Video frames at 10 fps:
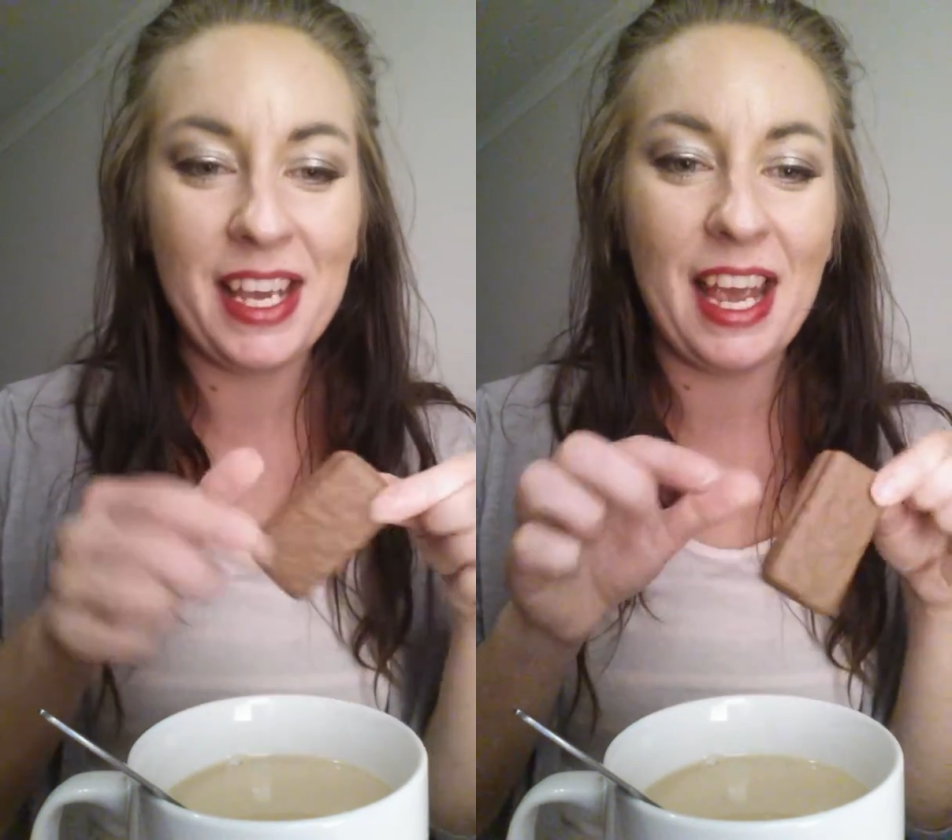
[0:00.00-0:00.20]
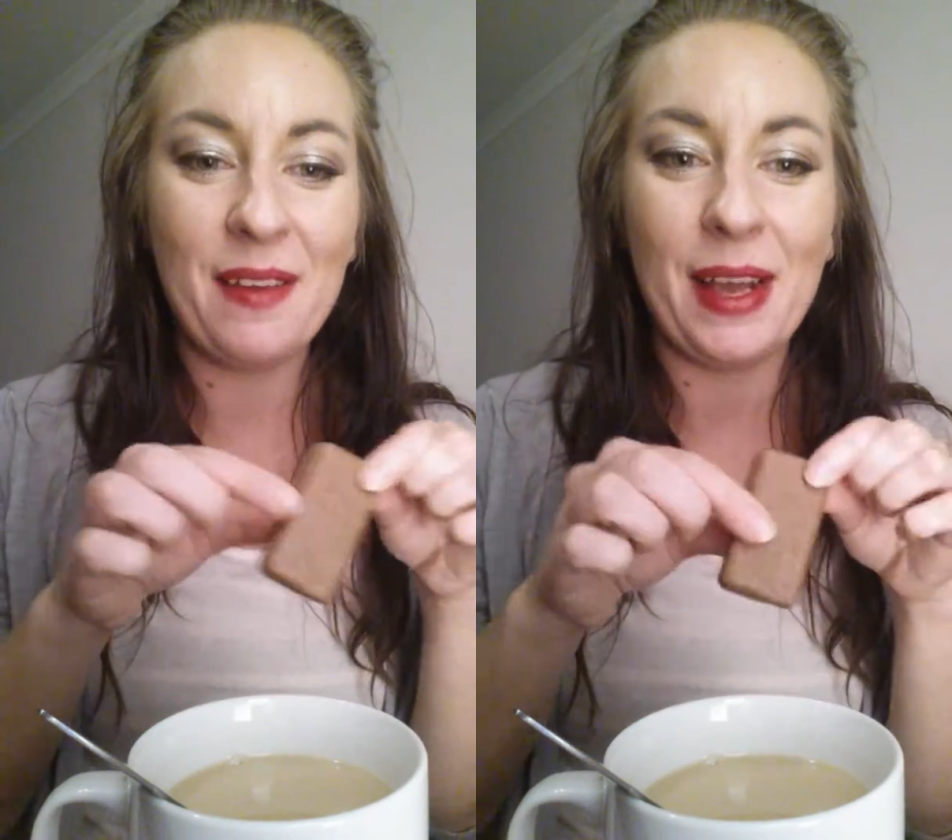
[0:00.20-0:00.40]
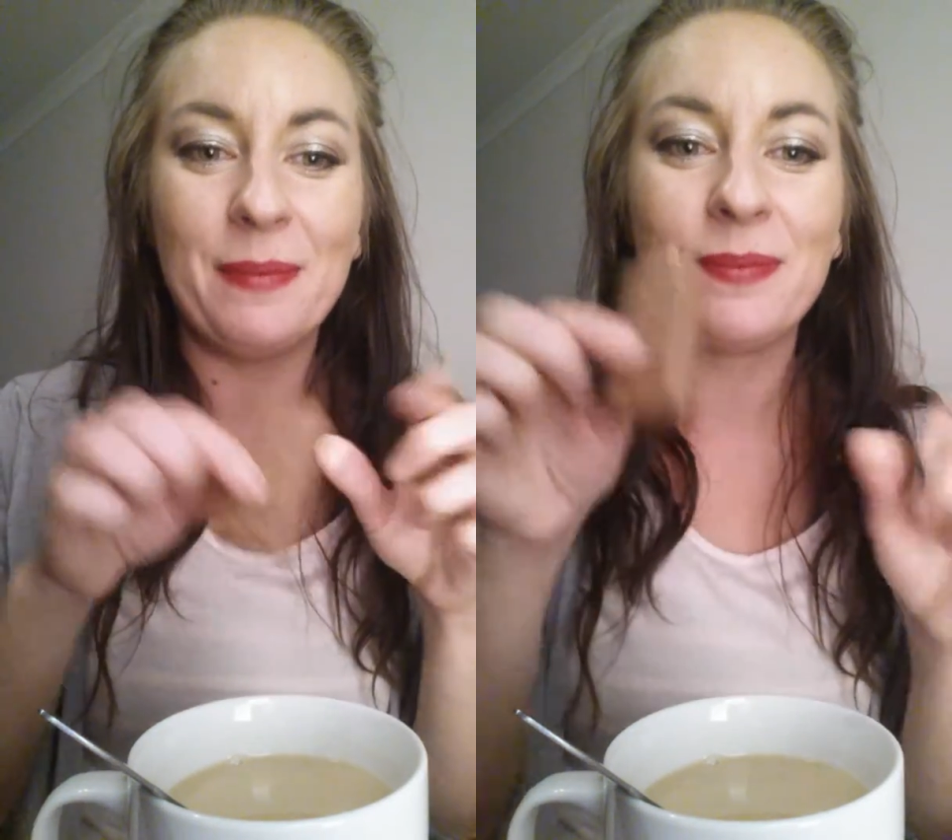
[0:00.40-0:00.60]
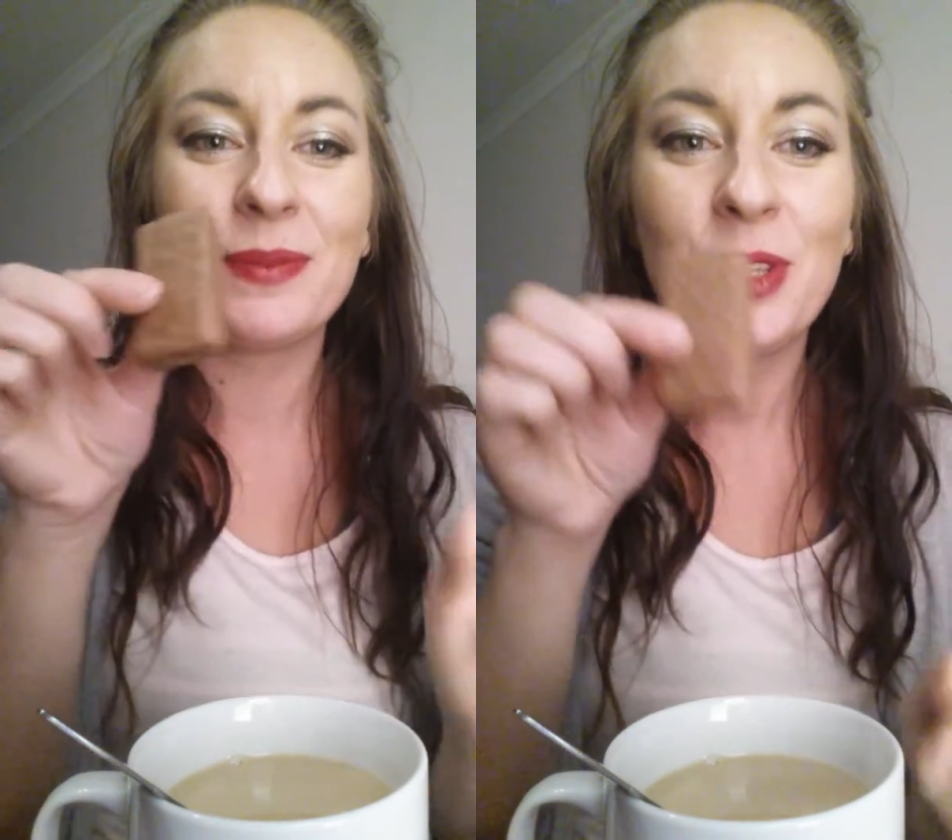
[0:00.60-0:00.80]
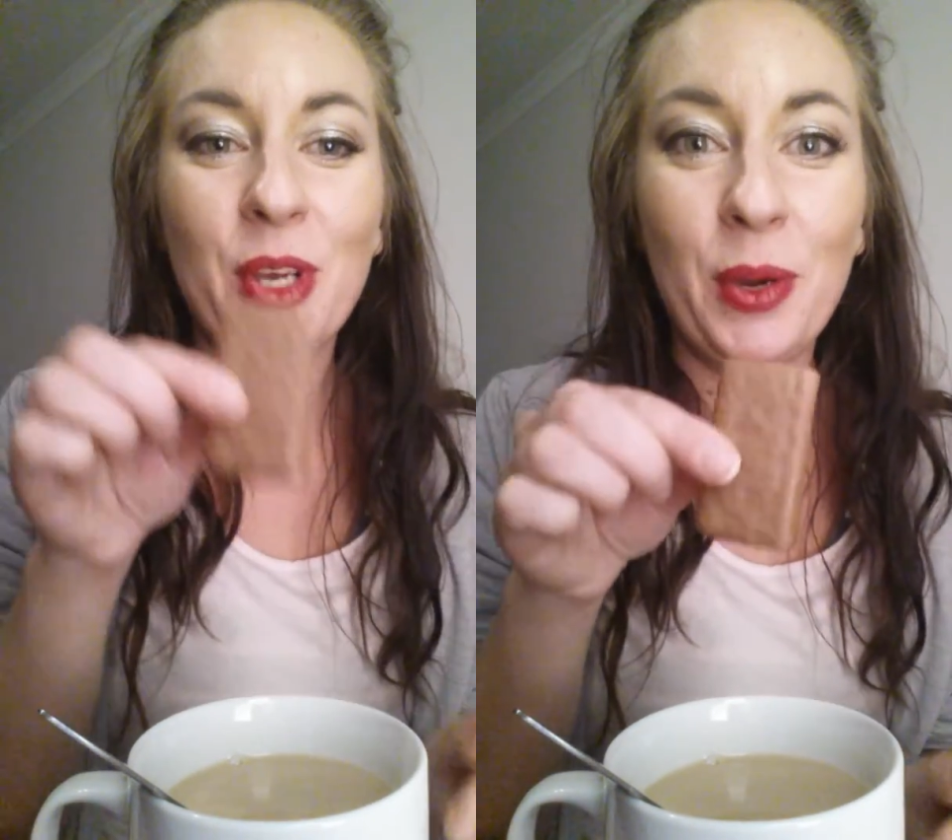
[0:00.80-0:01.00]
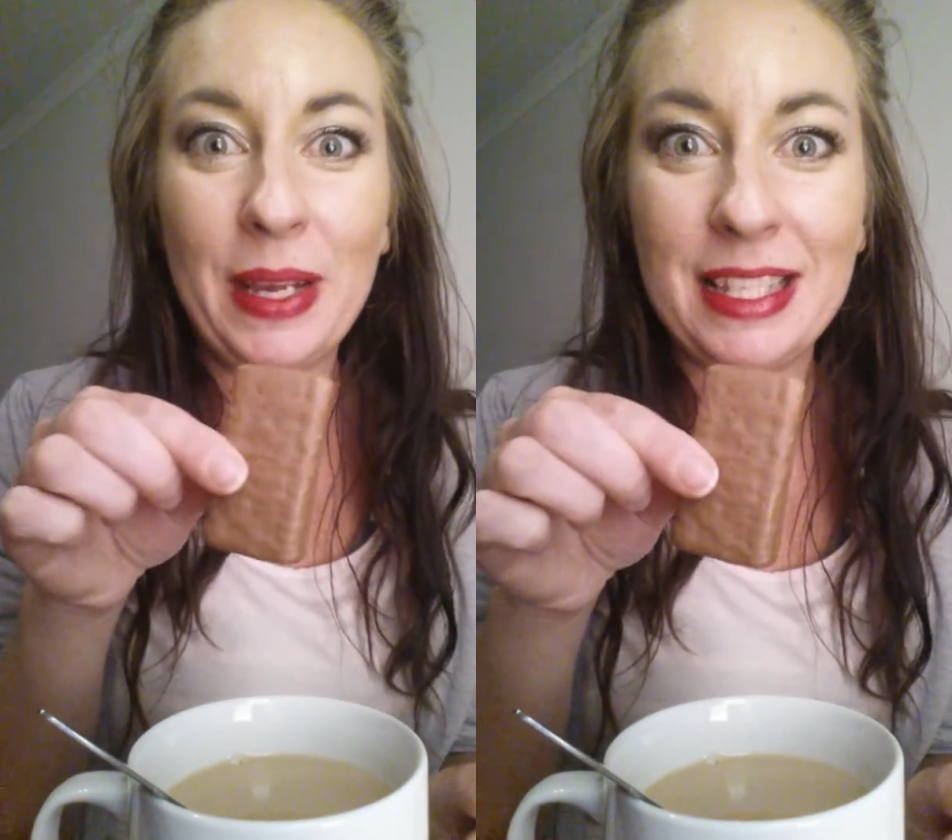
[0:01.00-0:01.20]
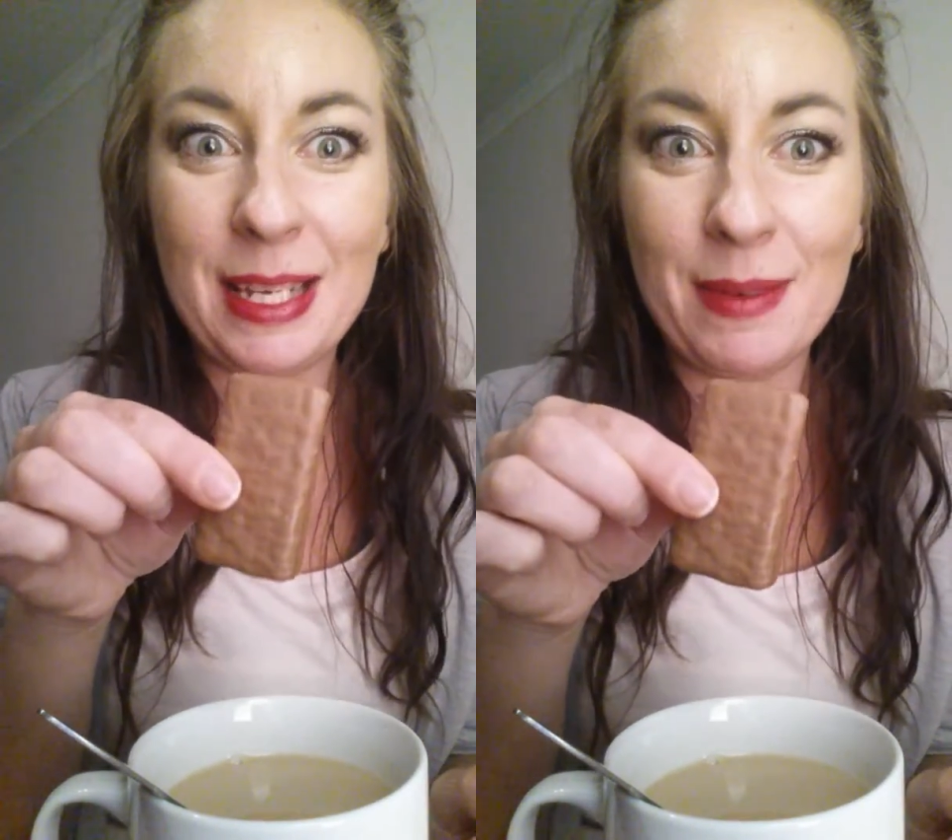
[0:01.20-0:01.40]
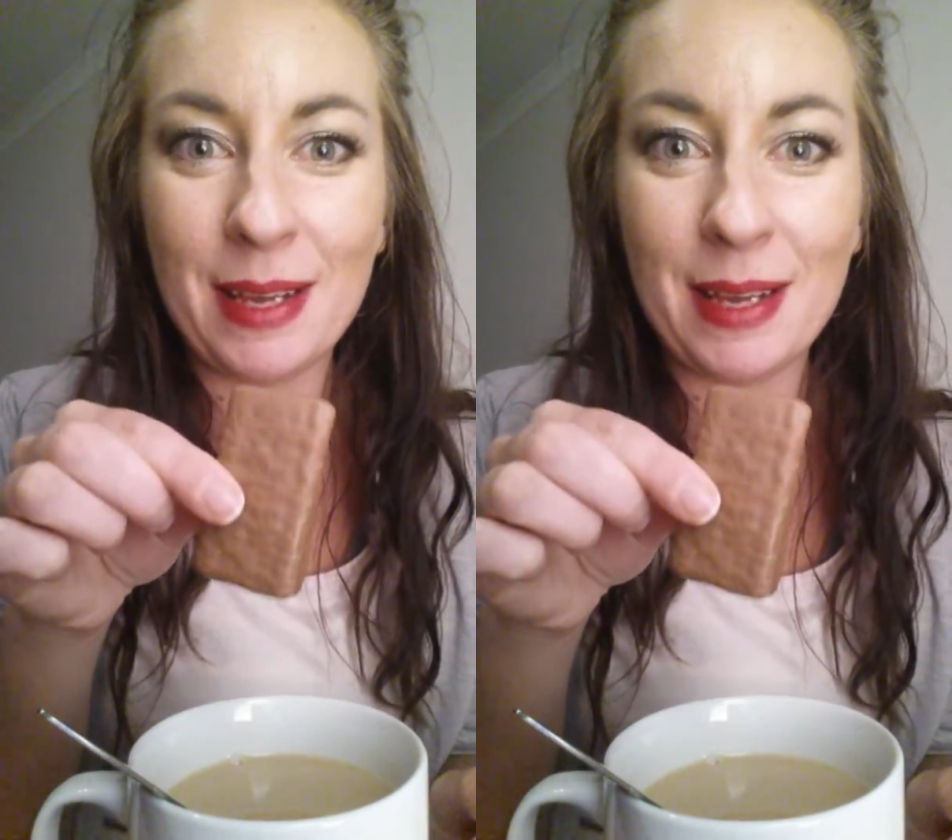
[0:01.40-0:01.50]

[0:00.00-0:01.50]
Anyway, who eats Tim